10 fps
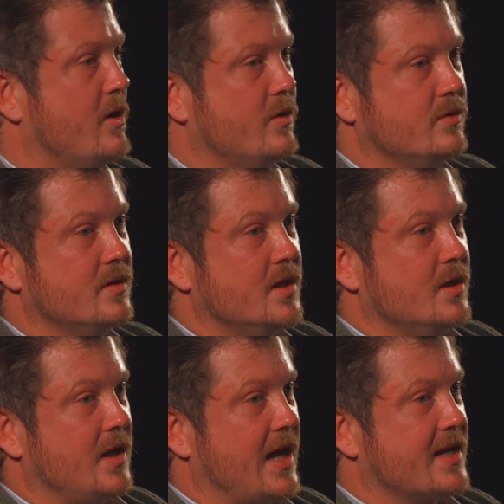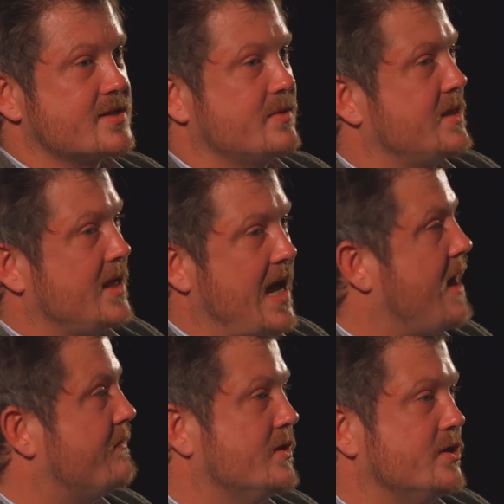own, I guess, with the
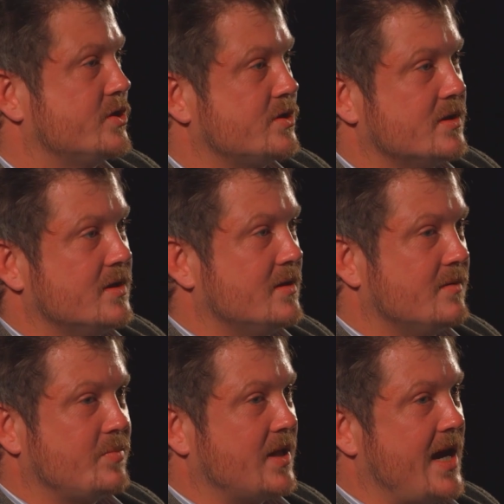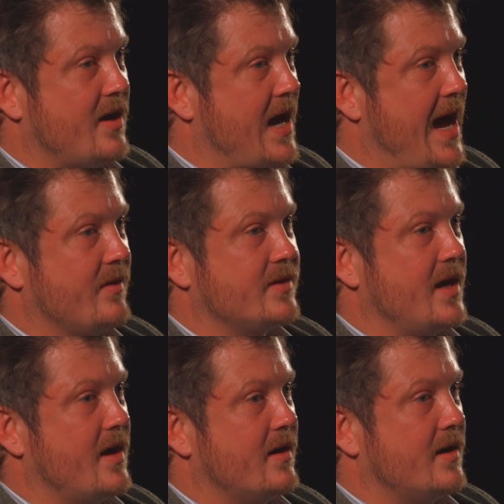average player out
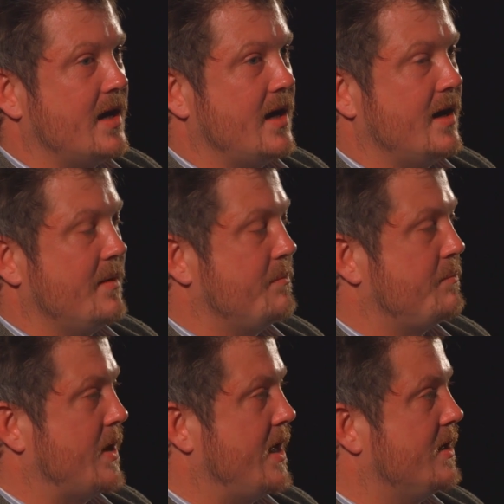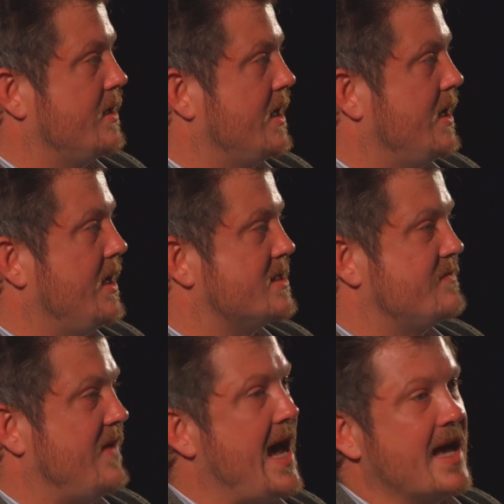there, but it's
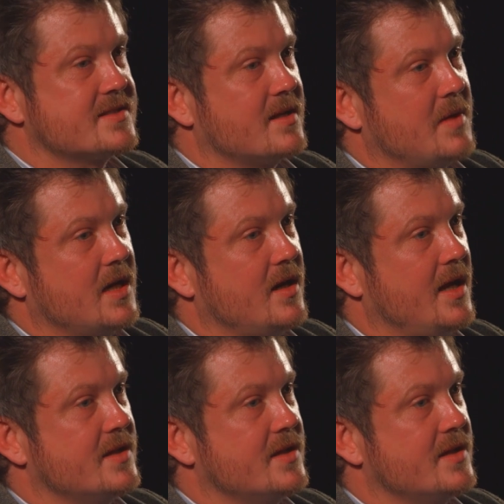vast. I mean,